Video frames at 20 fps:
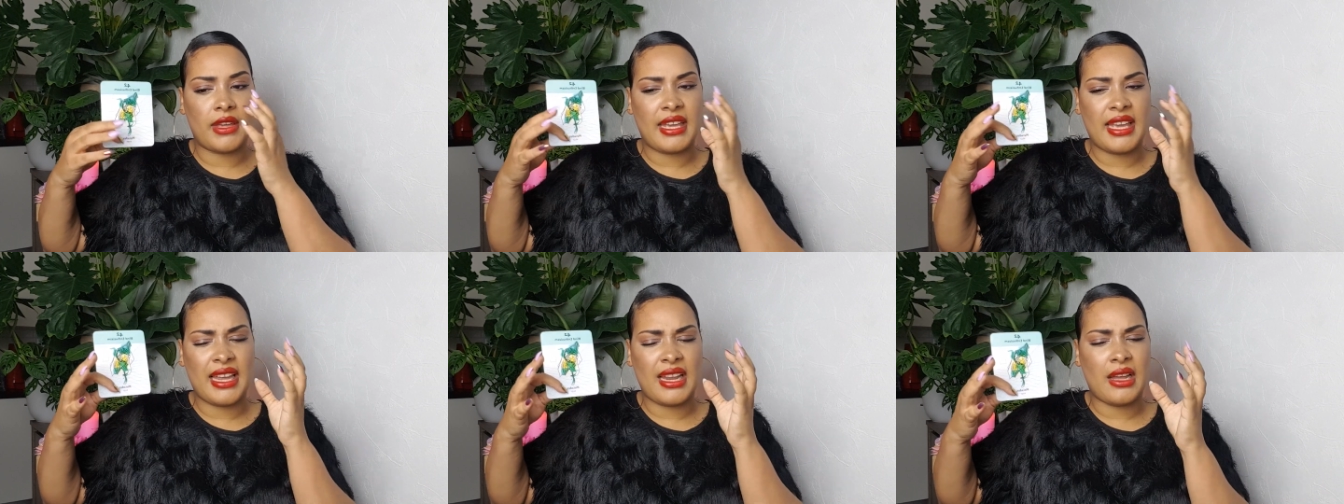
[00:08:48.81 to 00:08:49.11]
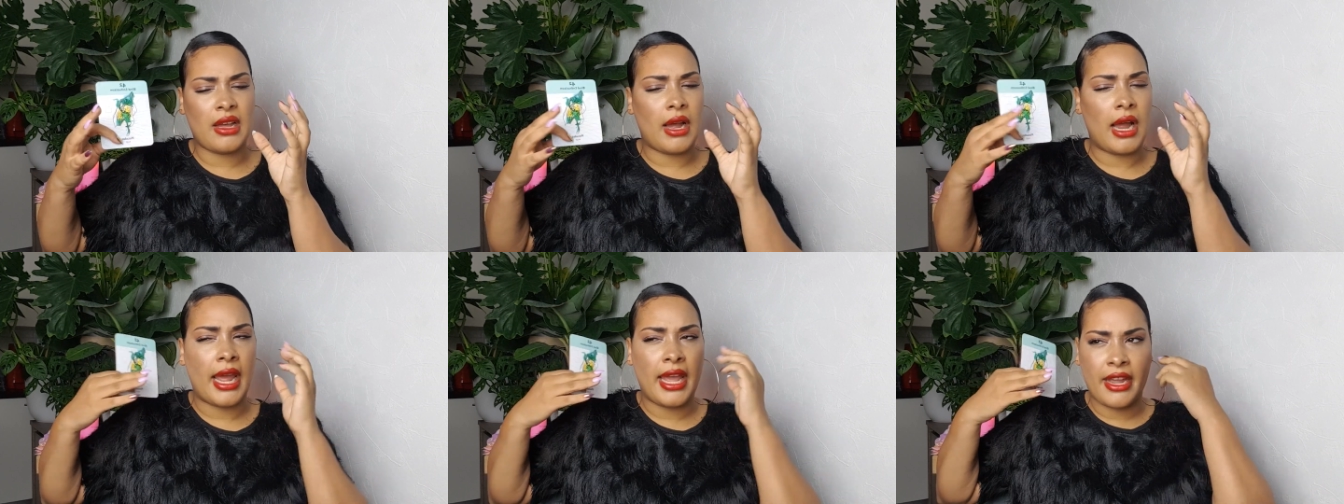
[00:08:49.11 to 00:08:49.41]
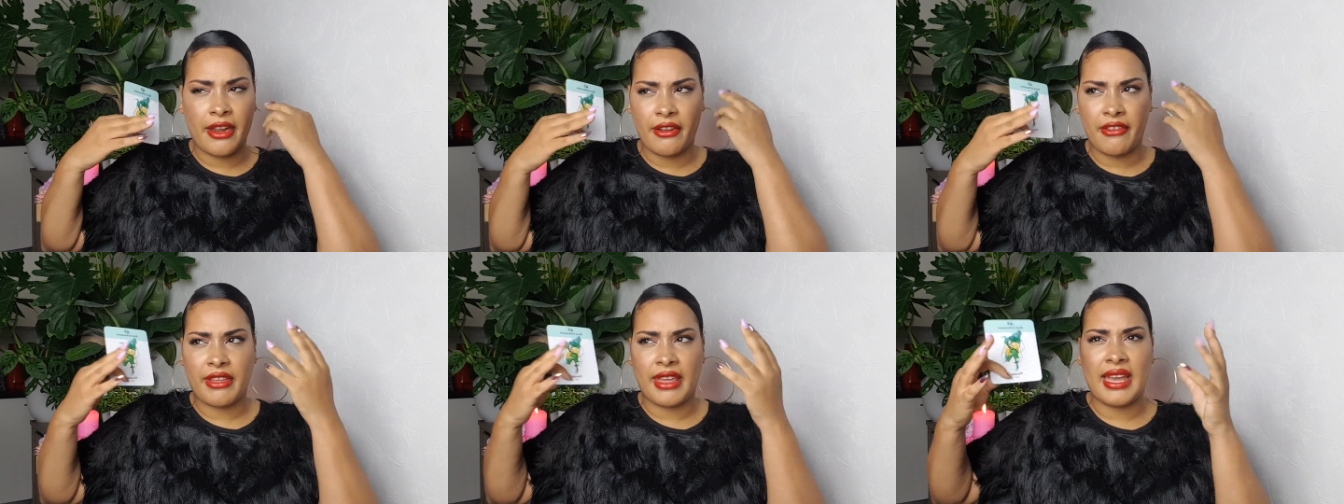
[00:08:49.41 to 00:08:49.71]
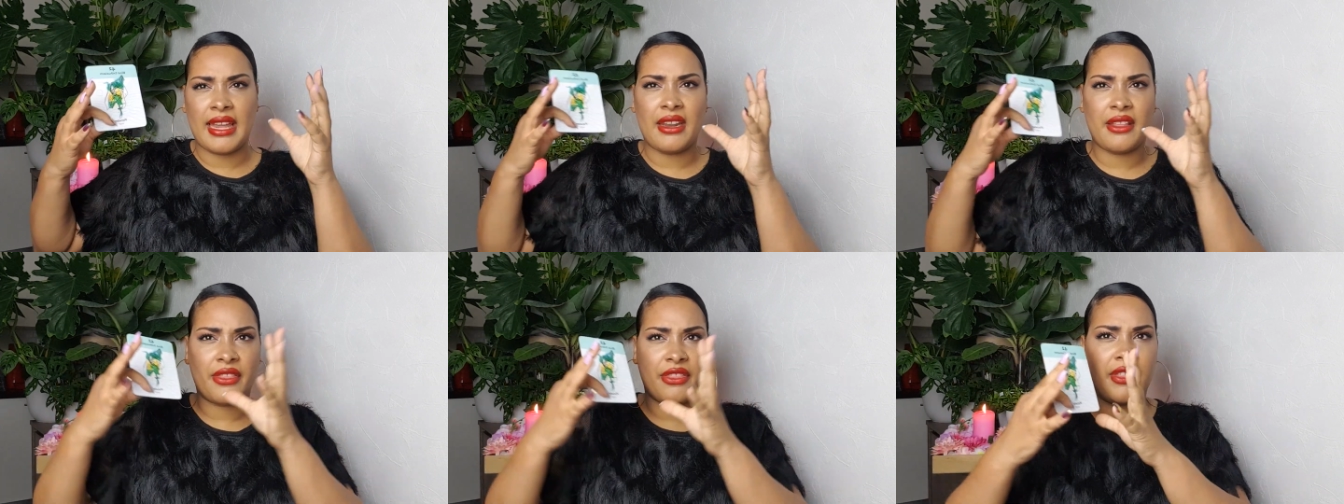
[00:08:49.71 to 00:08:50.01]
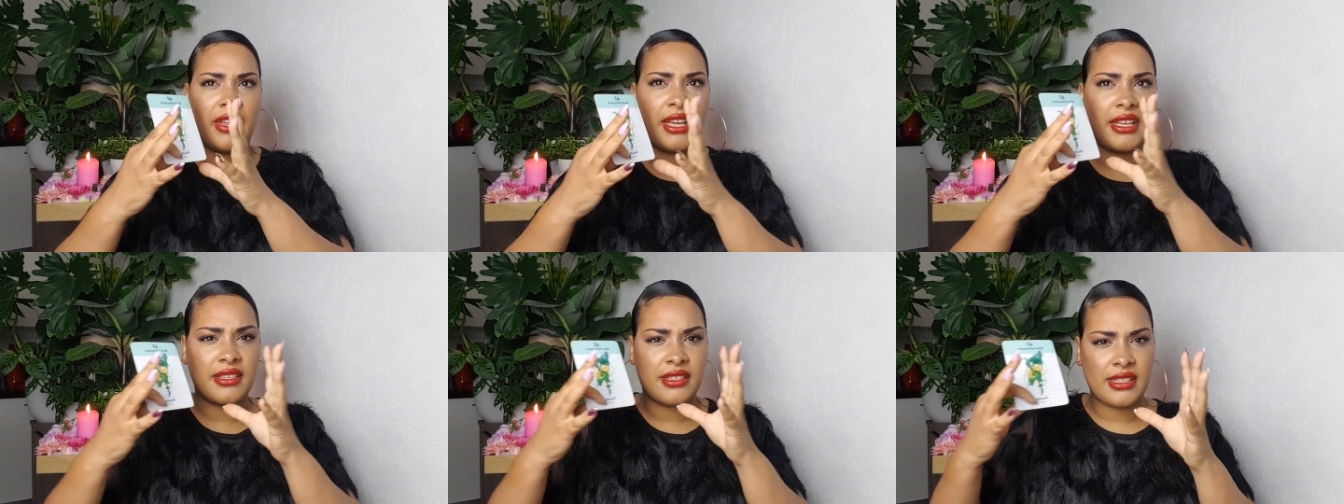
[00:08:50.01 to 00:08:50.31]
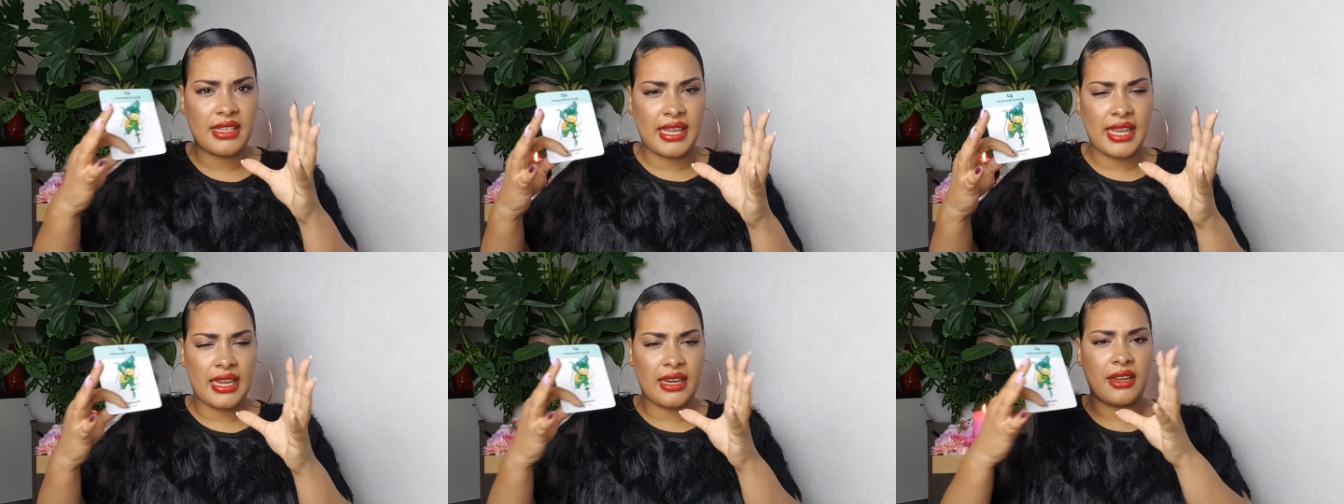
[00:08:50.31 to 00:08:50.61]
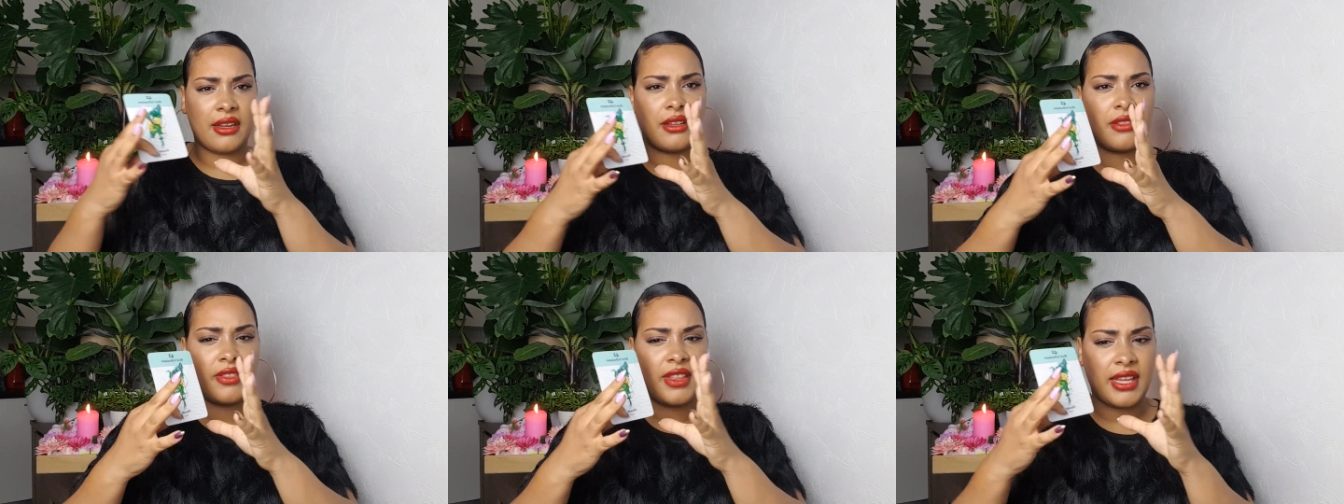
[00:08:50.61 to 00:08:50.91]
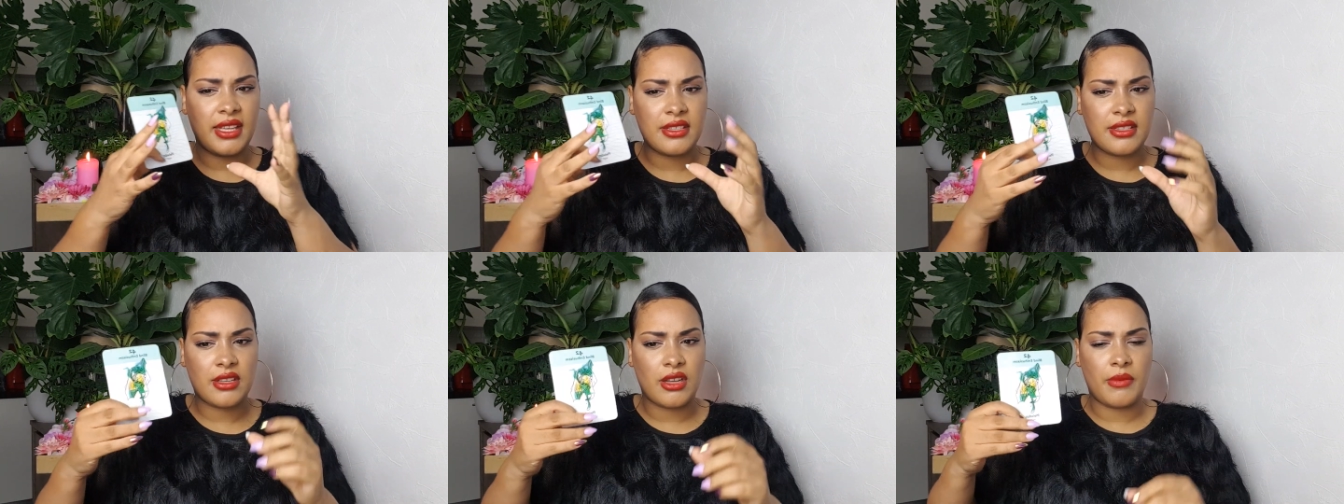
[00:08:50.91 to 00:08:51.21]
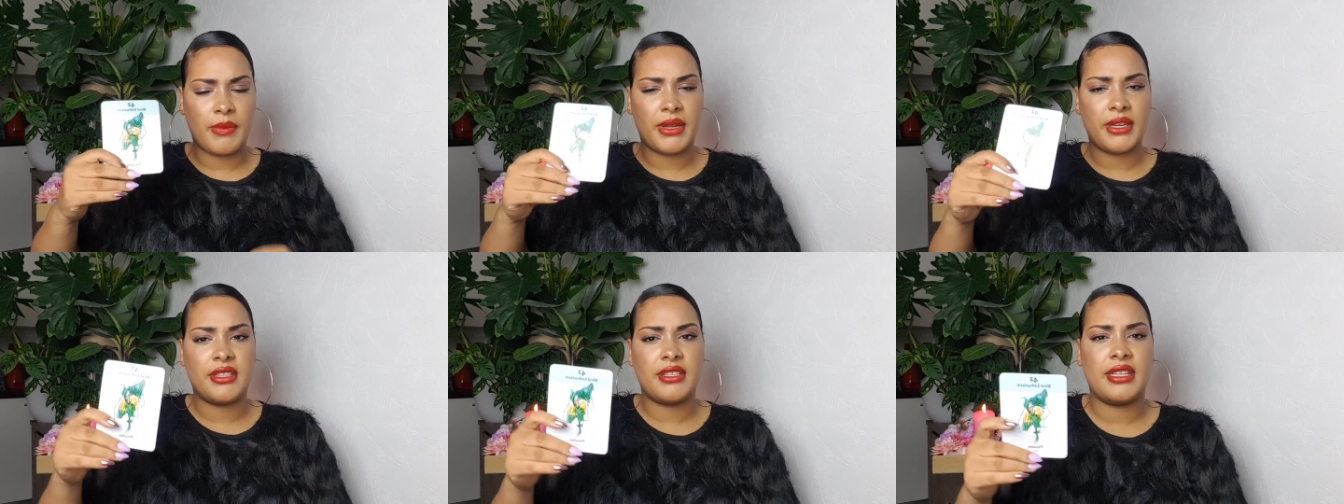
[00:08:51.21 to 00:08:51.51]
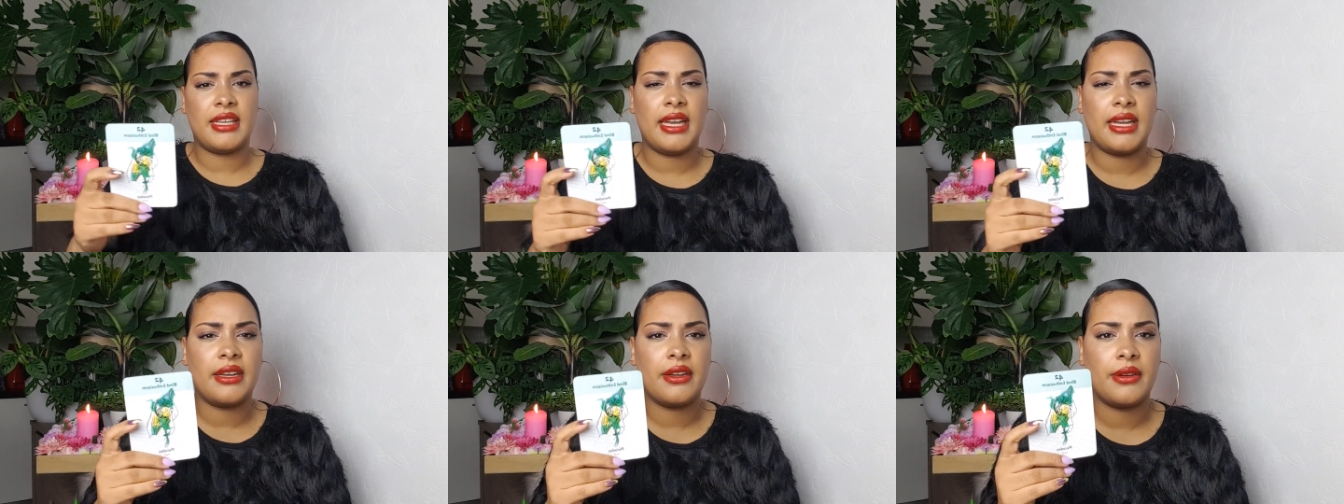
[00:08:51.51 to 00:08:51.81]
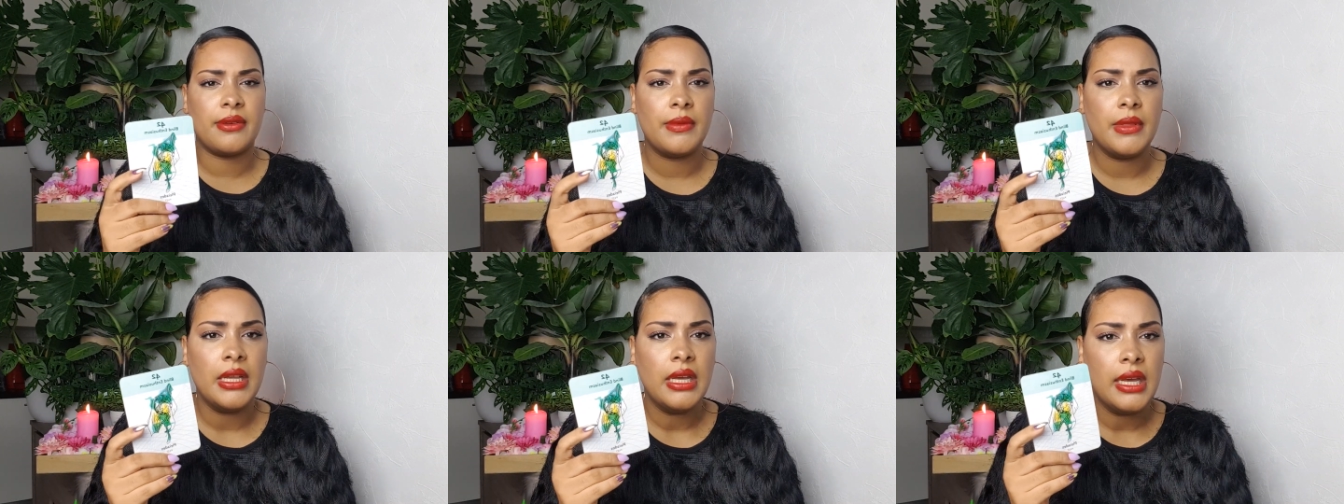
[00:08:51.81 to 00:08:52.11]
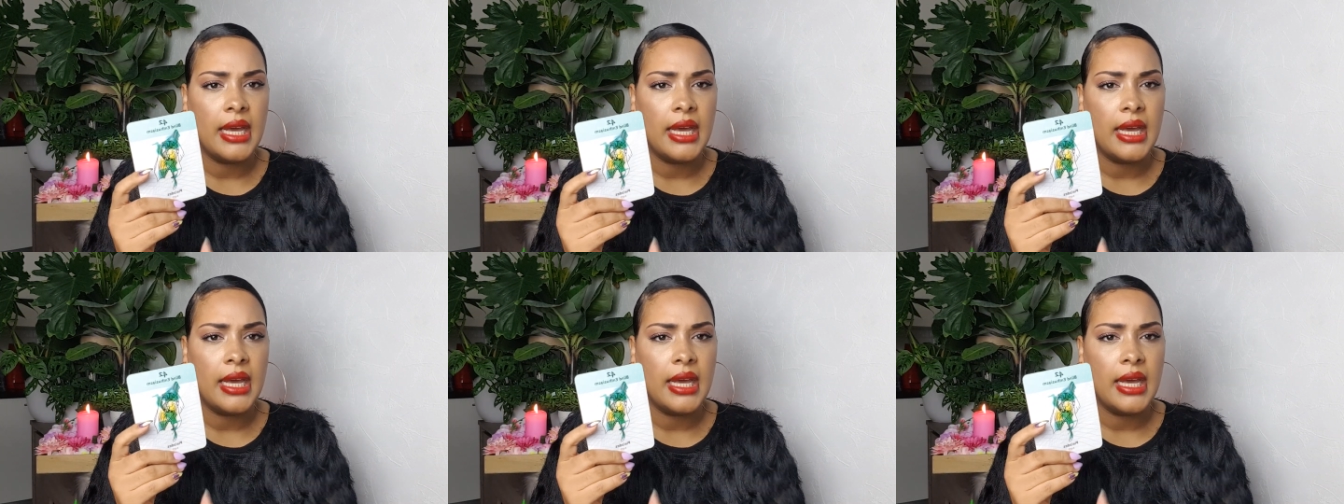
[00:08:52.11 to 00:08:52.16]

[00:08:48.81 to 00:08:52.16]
get our uh, hair, getting things together, things coming together.